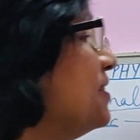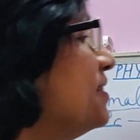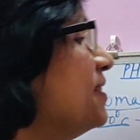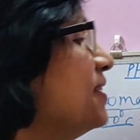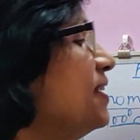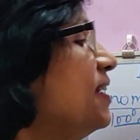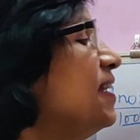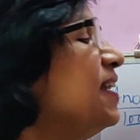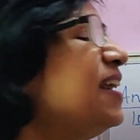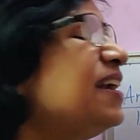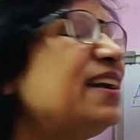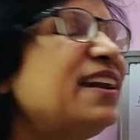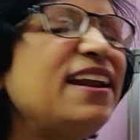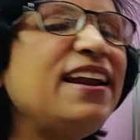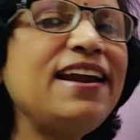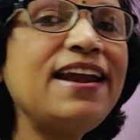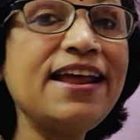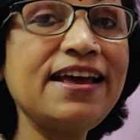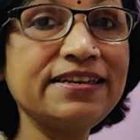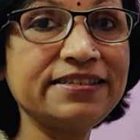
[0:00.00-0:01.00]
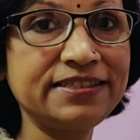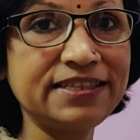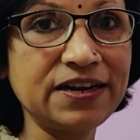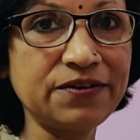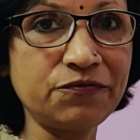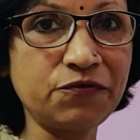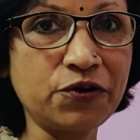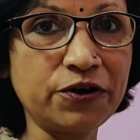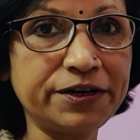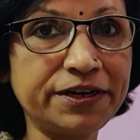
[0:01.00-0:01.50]
is little less
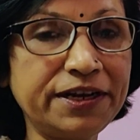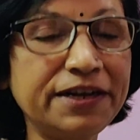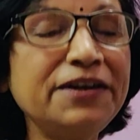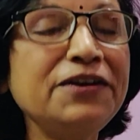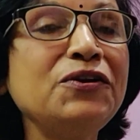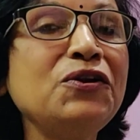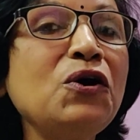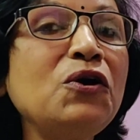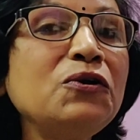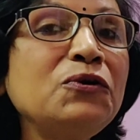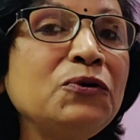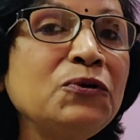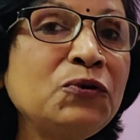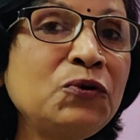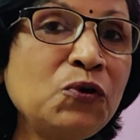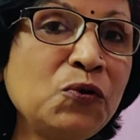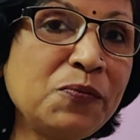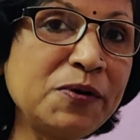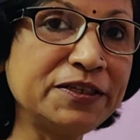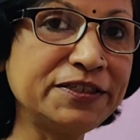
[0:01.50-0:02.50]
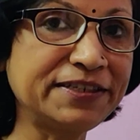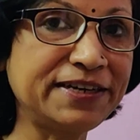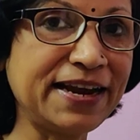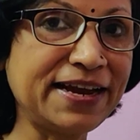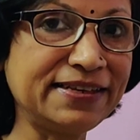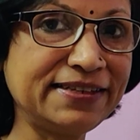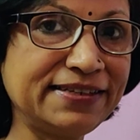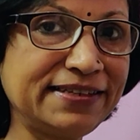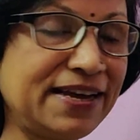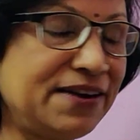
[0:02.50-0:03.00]
than water, not too much
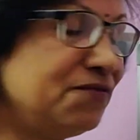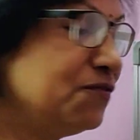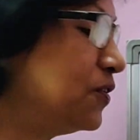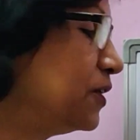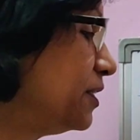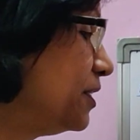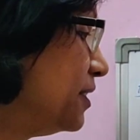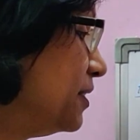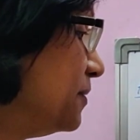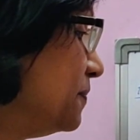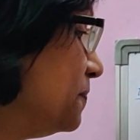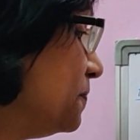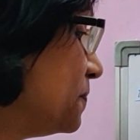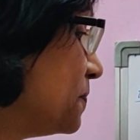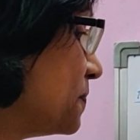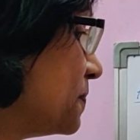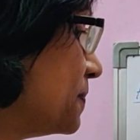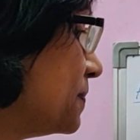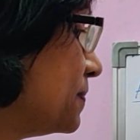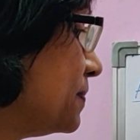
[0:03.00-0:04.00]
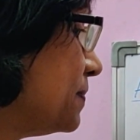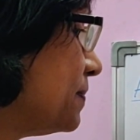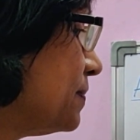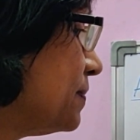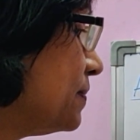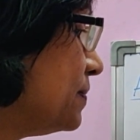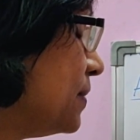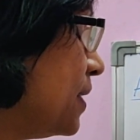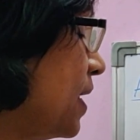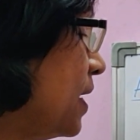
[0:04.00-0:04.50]
less than water.
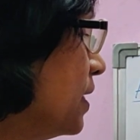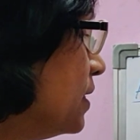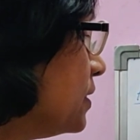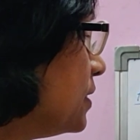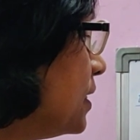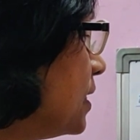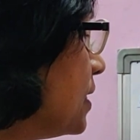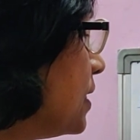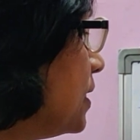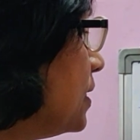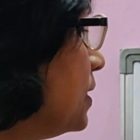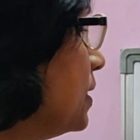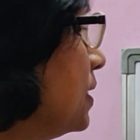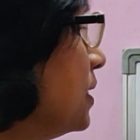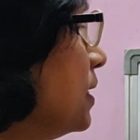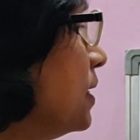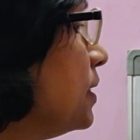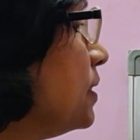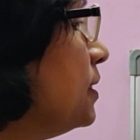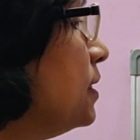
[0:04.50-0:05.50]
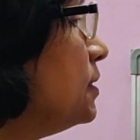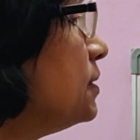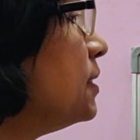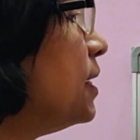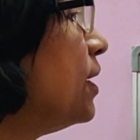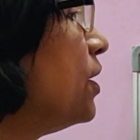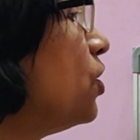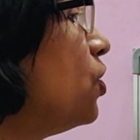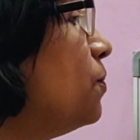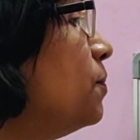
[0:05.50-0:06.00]
Children, this
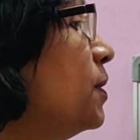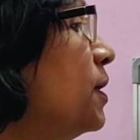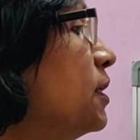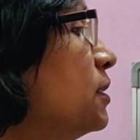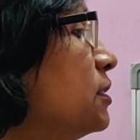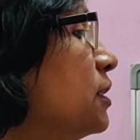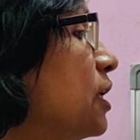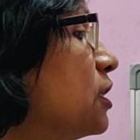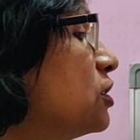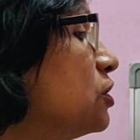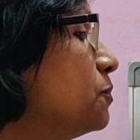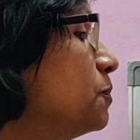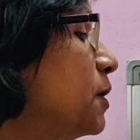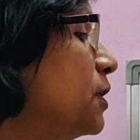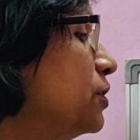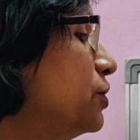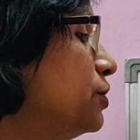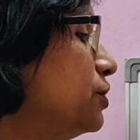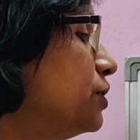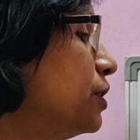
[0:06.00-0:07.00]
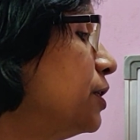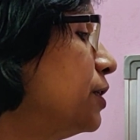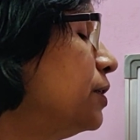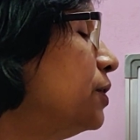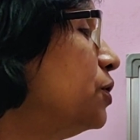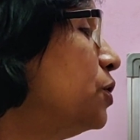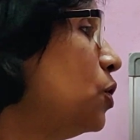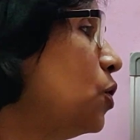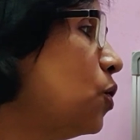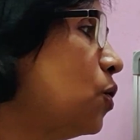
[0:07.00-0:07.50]
anomalous
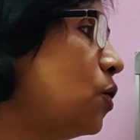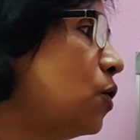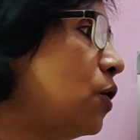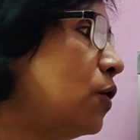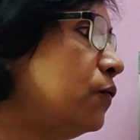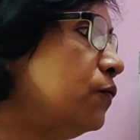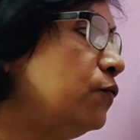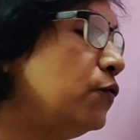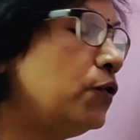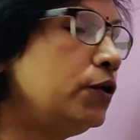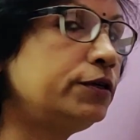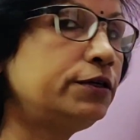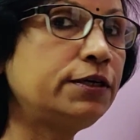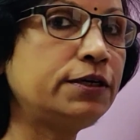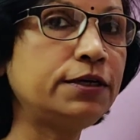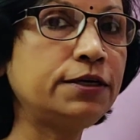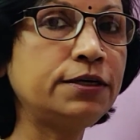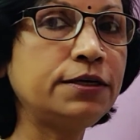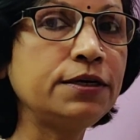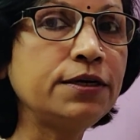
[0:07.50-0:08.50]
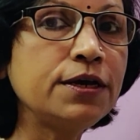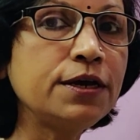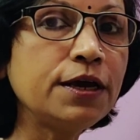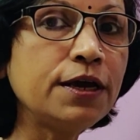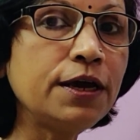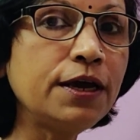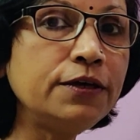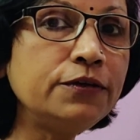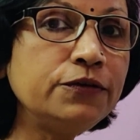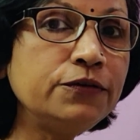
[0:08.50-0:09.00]
expansion of water
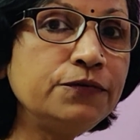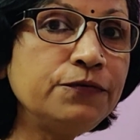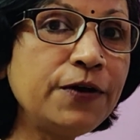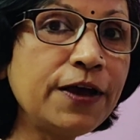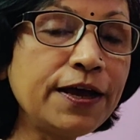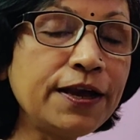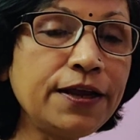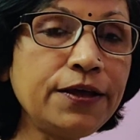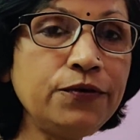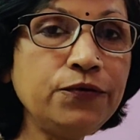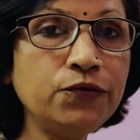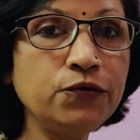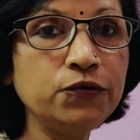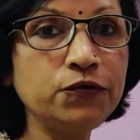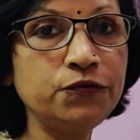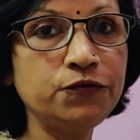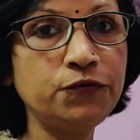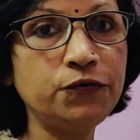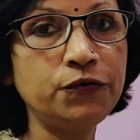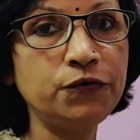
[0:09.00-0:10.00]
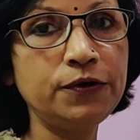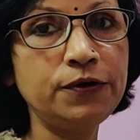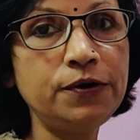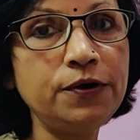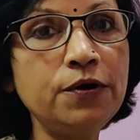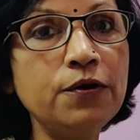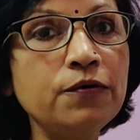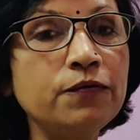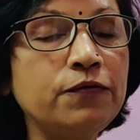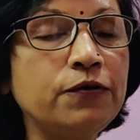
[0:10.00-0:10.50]
is very useful
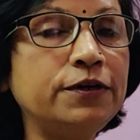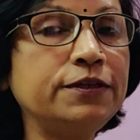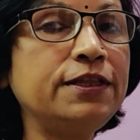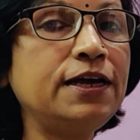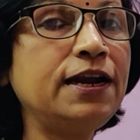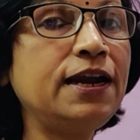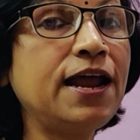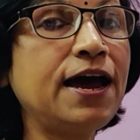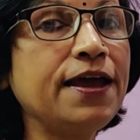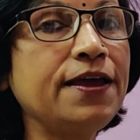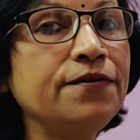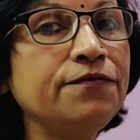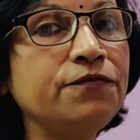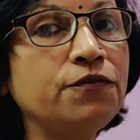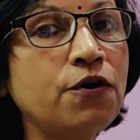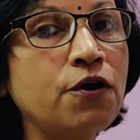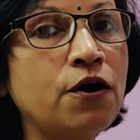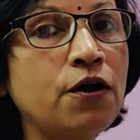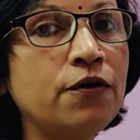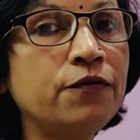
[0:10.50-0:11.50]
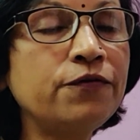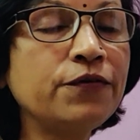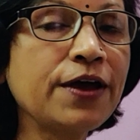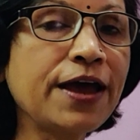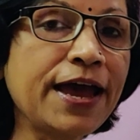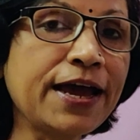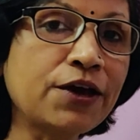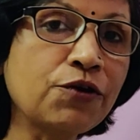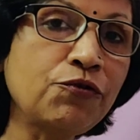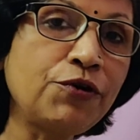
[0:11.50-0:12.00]
for the life of
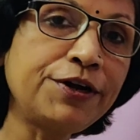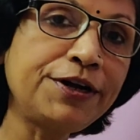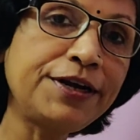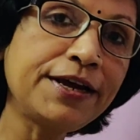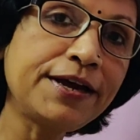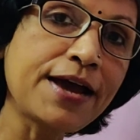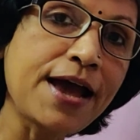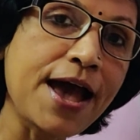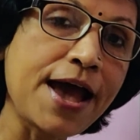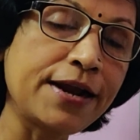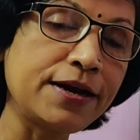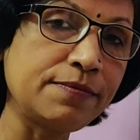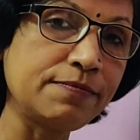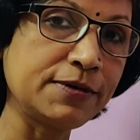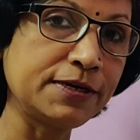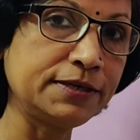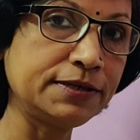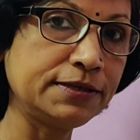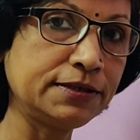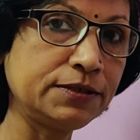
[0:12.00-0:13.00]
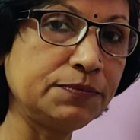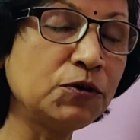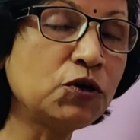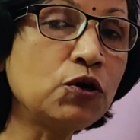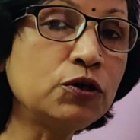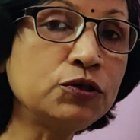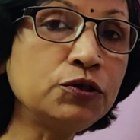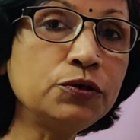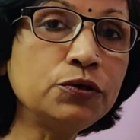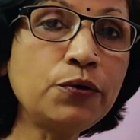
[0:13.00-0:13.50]
aquatic animals,
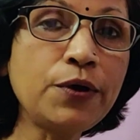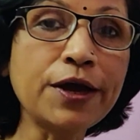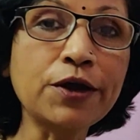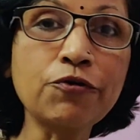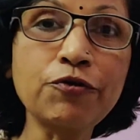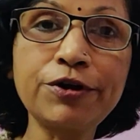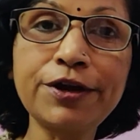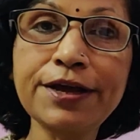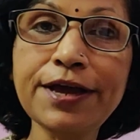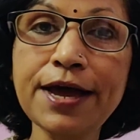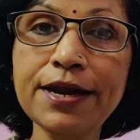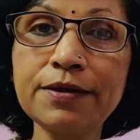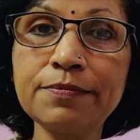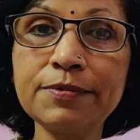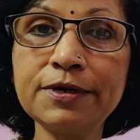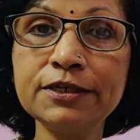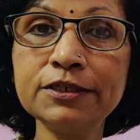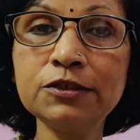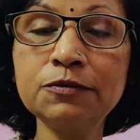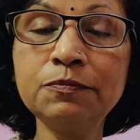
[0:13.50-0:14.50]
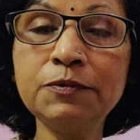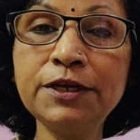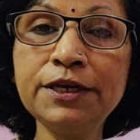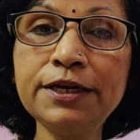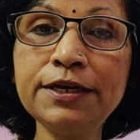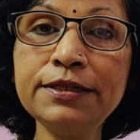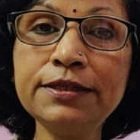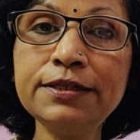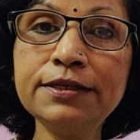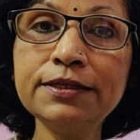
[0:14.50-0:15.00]
because you know aquatic animals
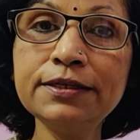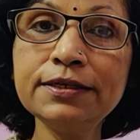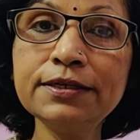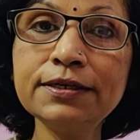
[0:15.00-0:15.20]
breathe